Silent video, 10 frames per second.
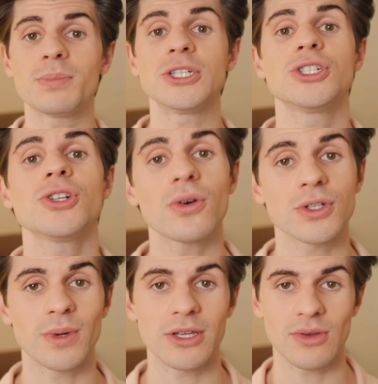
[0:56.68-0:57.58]
be
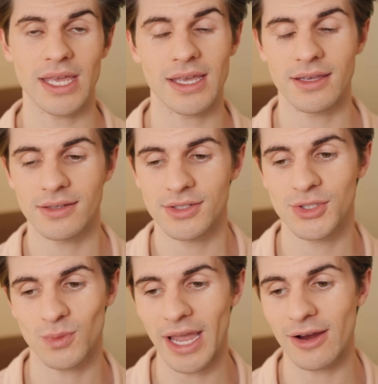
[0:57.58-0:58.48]
shocked when you hear
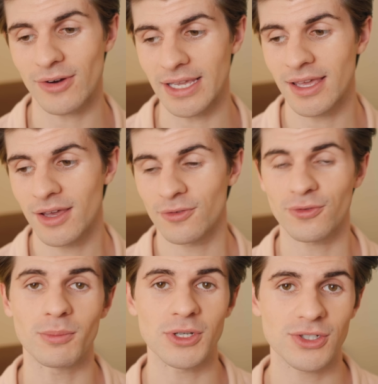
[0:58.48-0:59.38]
swearing
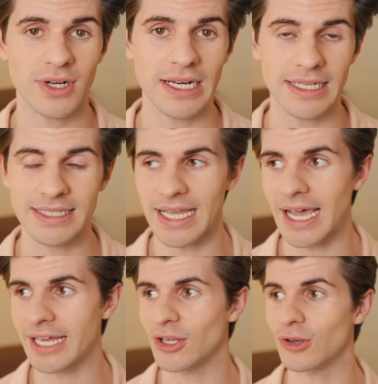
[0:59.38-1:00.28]
from Australians, and